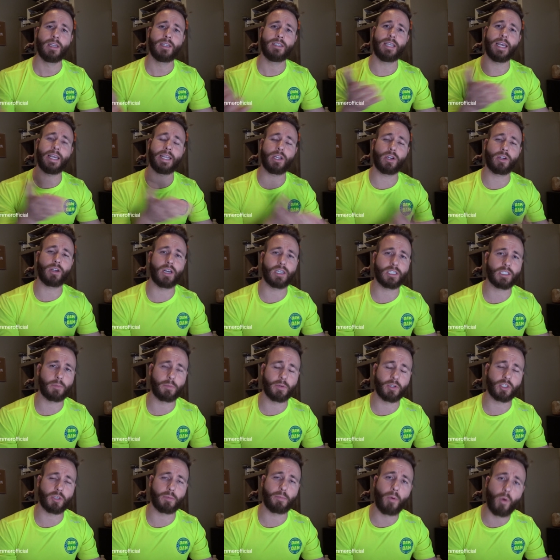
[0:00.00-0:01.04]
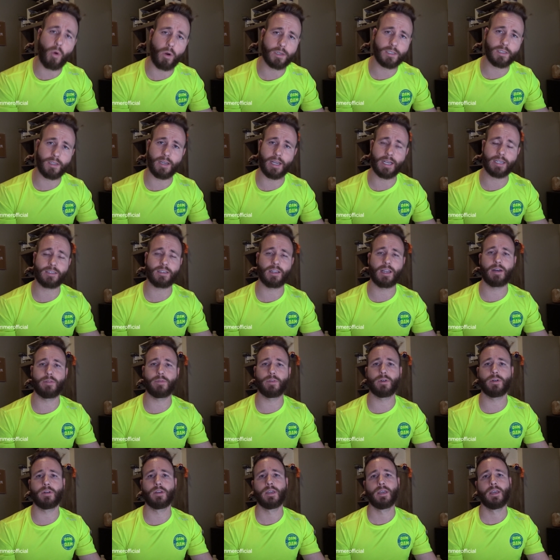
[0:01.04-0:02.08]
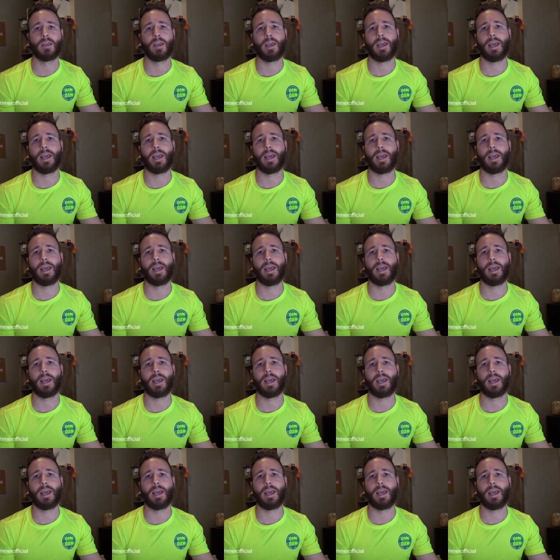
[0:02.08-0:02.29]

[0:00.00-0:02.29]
take your customer support to the next level,